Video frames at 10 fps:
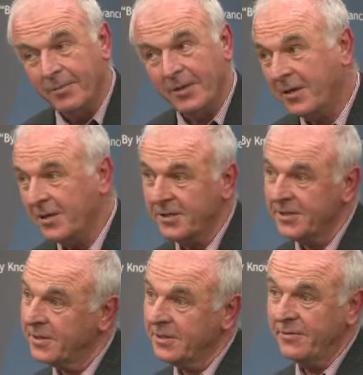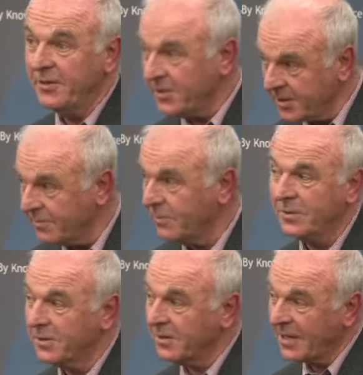because division
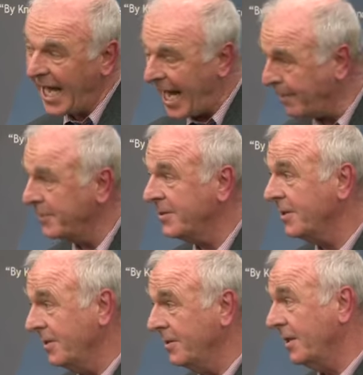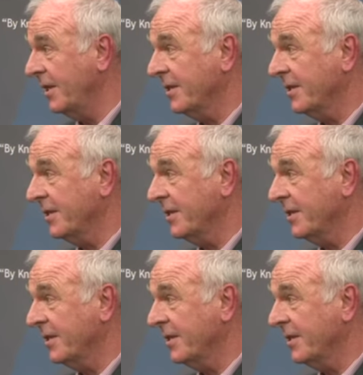will absolutely